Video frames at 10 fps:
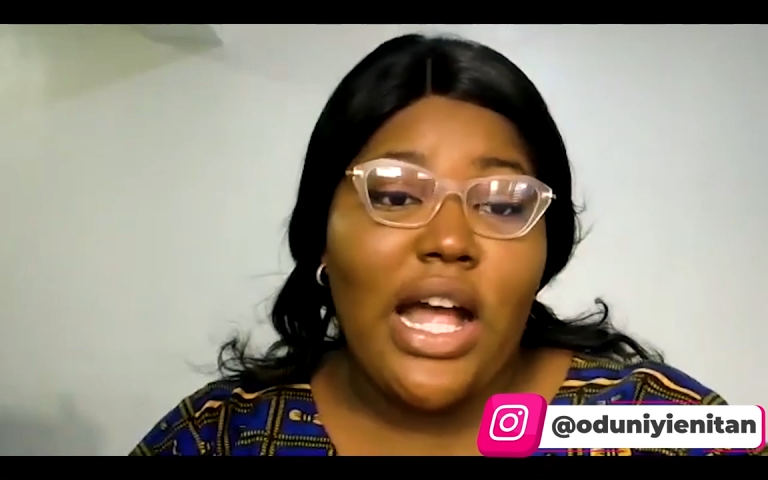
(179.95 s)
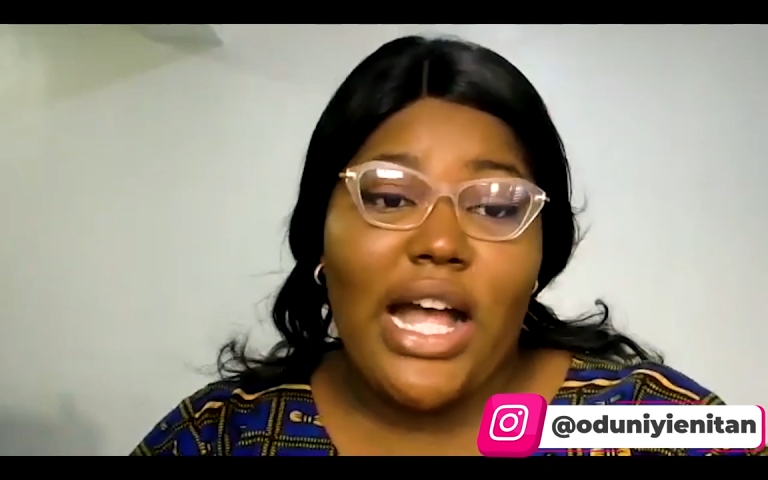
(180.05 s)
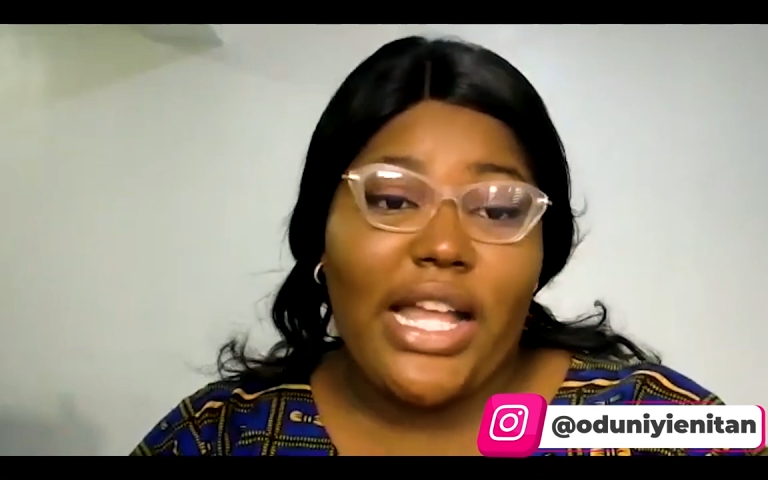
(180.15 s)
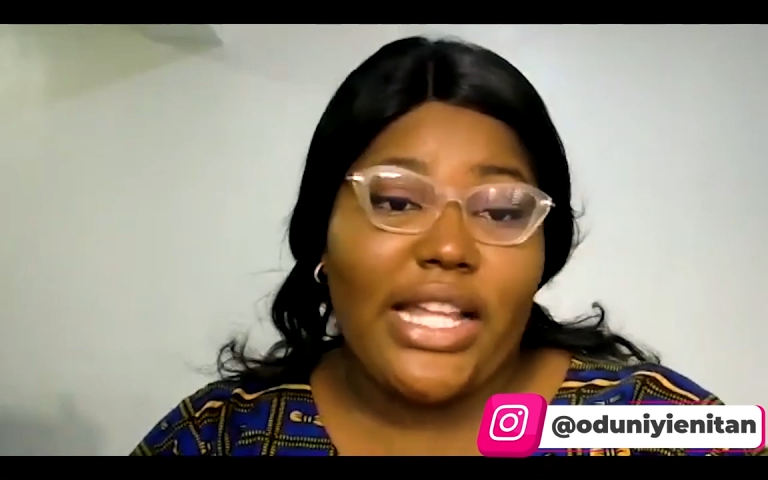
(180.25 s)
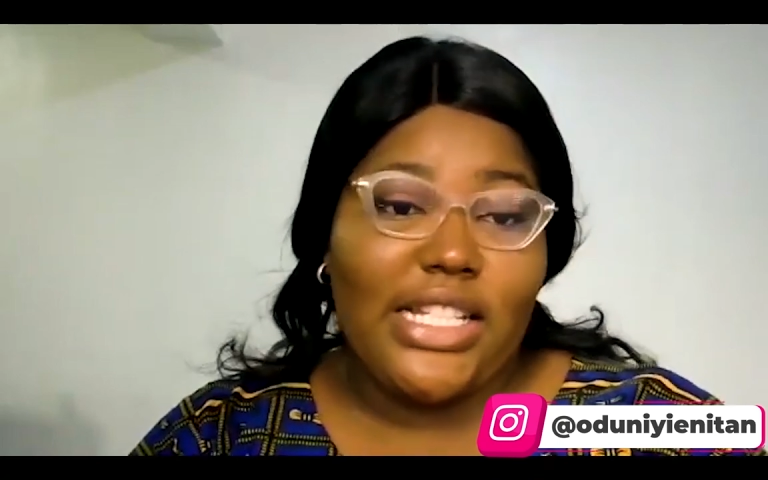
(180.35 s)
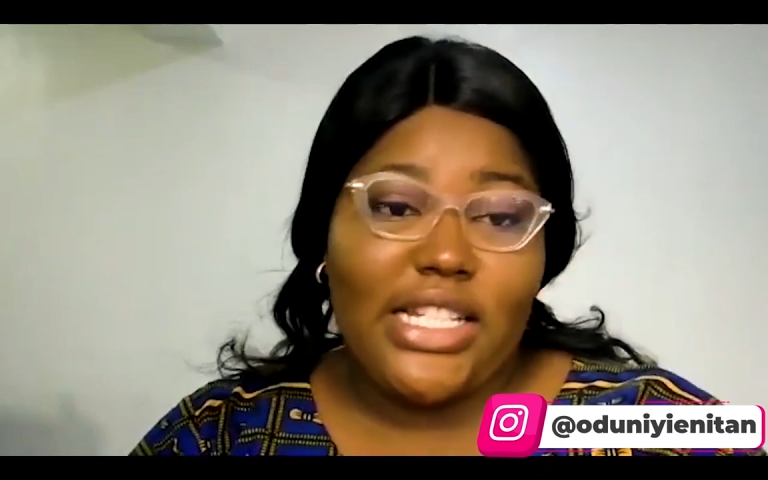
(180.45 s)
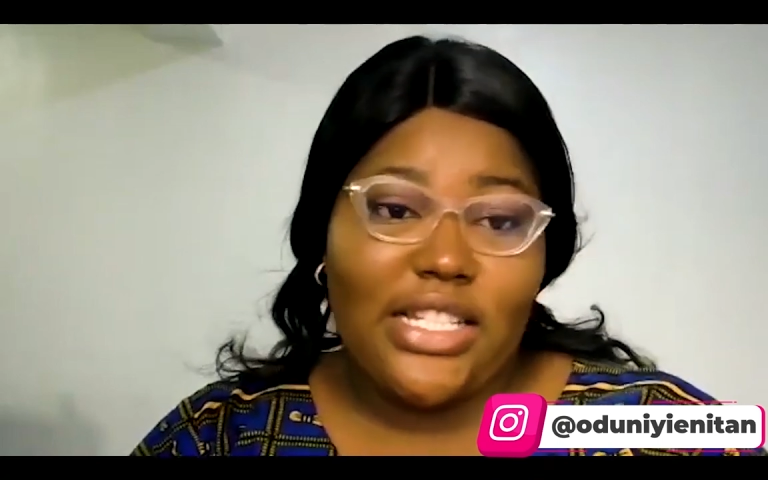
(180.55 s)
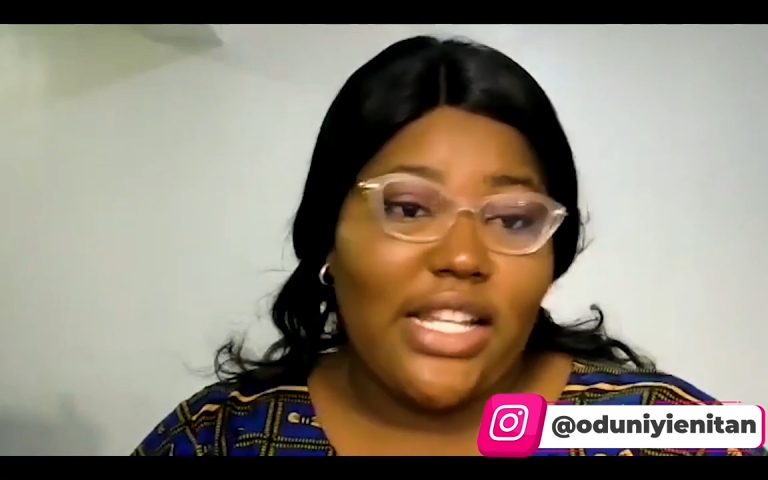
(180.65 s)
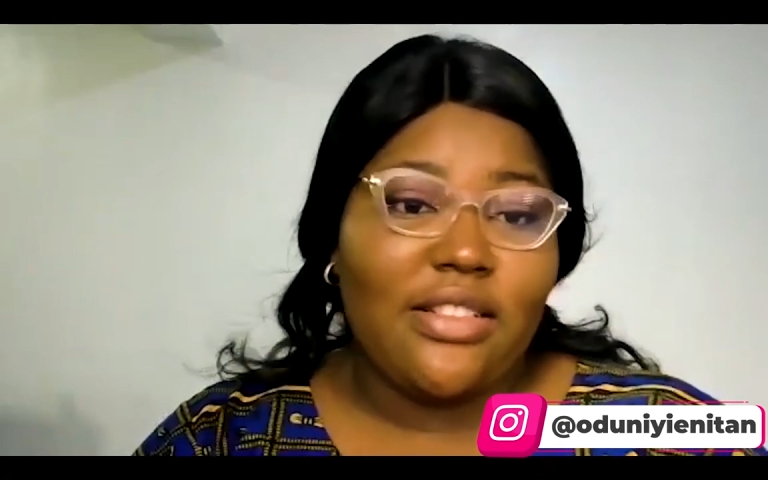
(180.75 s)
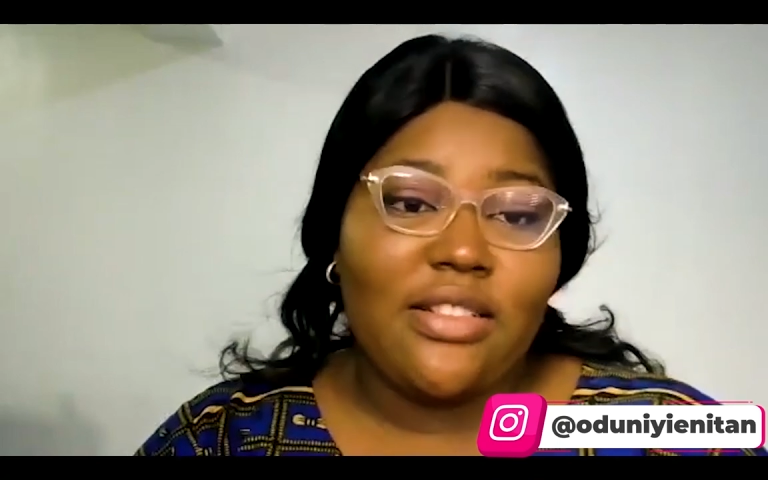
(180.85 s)
I
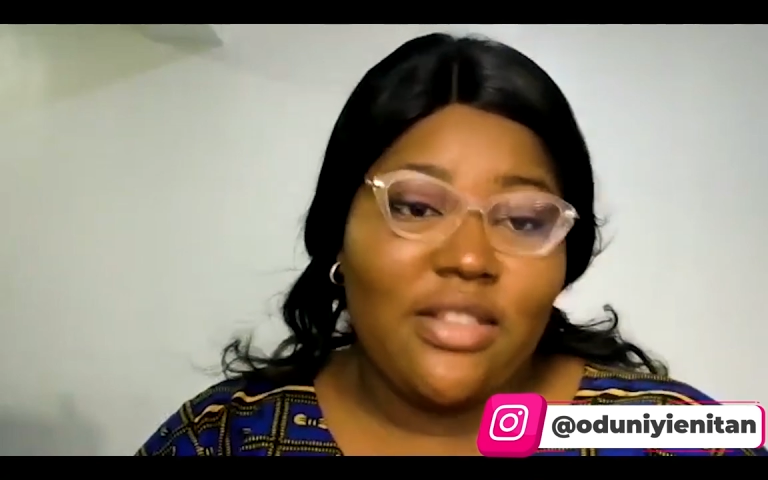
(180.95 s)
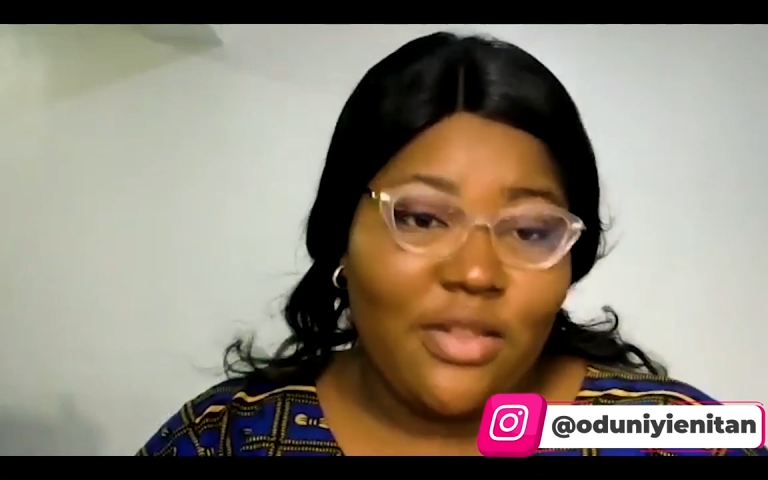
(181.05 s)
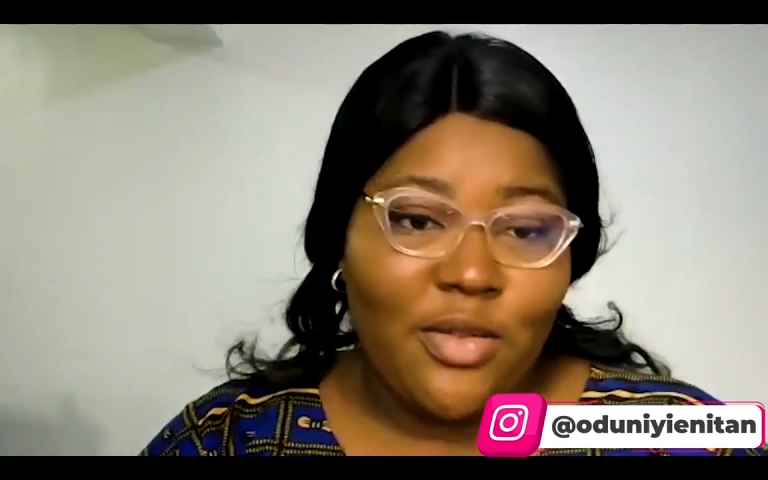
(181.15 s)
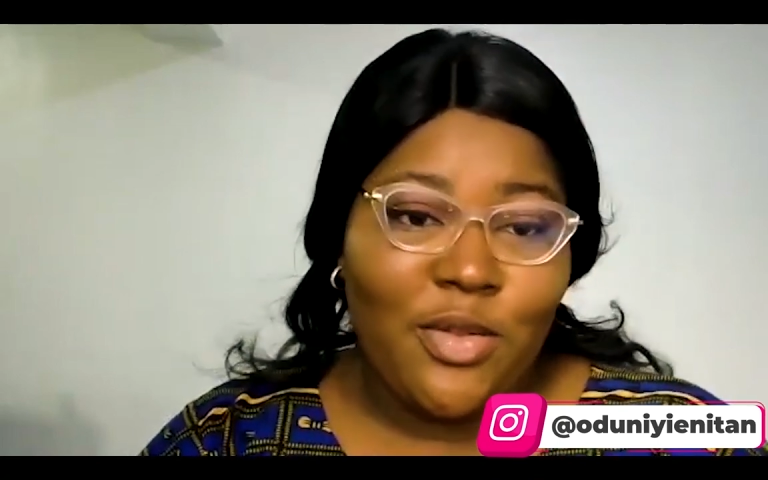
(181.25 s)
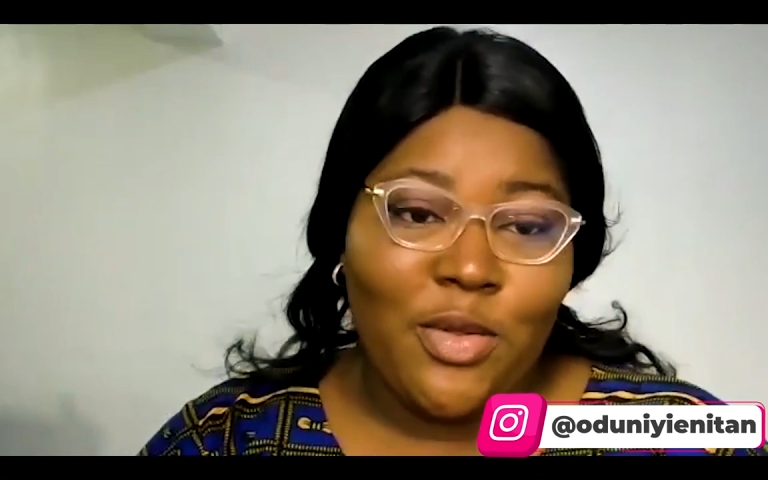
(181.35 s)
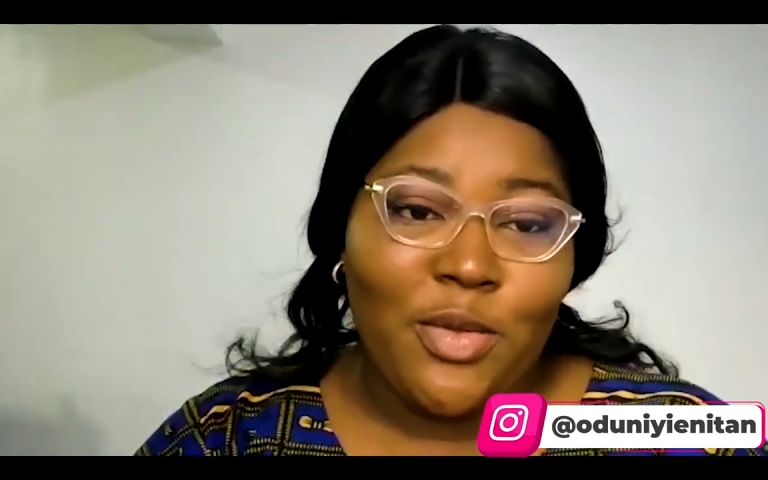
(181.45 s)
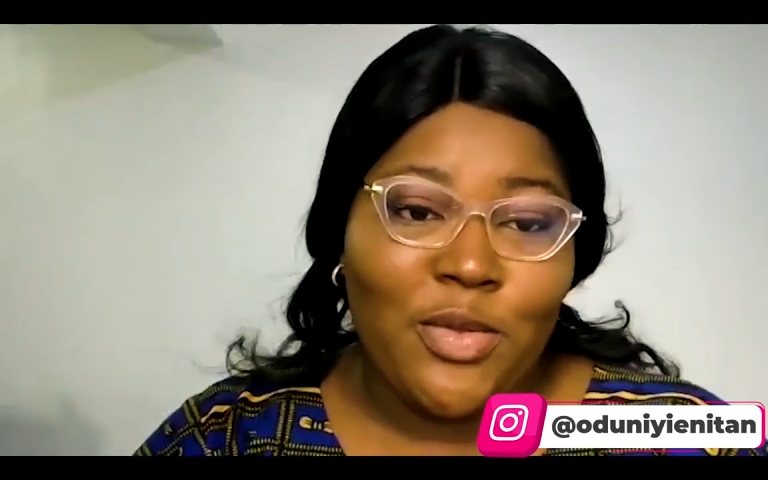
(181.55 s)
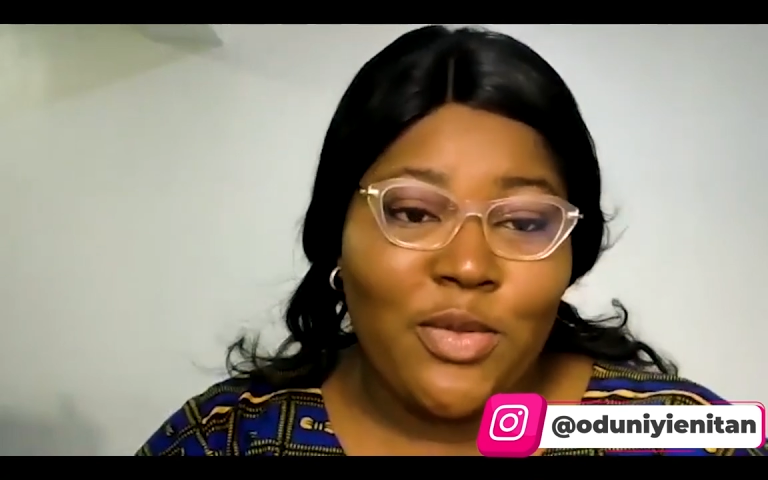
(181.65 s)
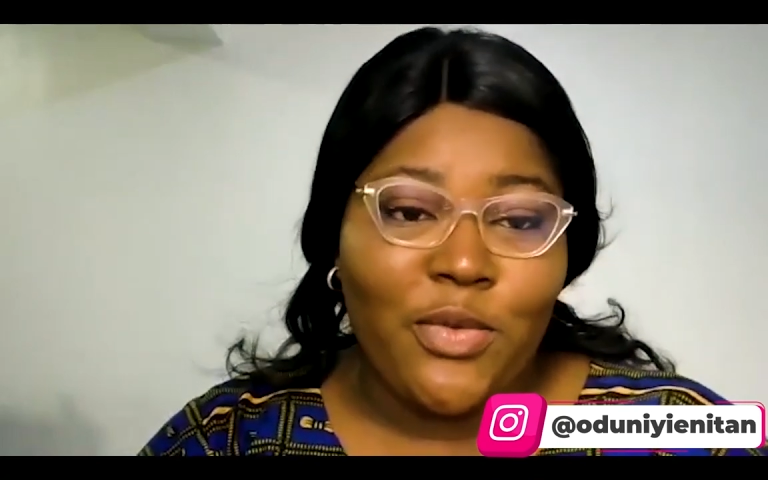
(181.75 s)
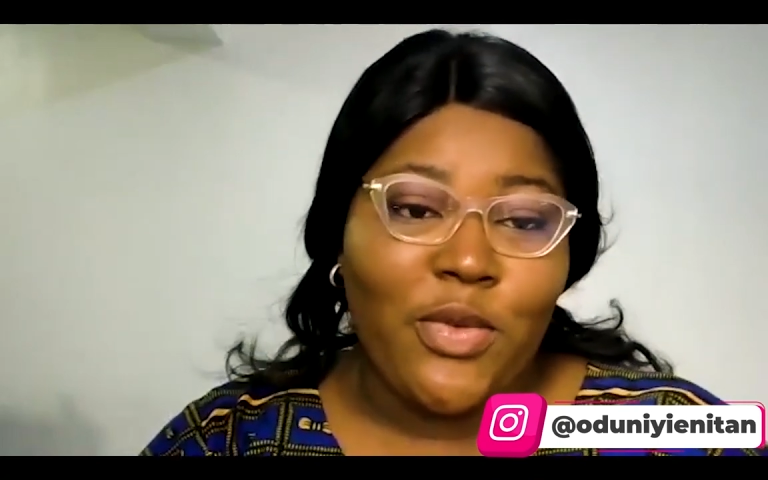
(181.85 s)
needed, to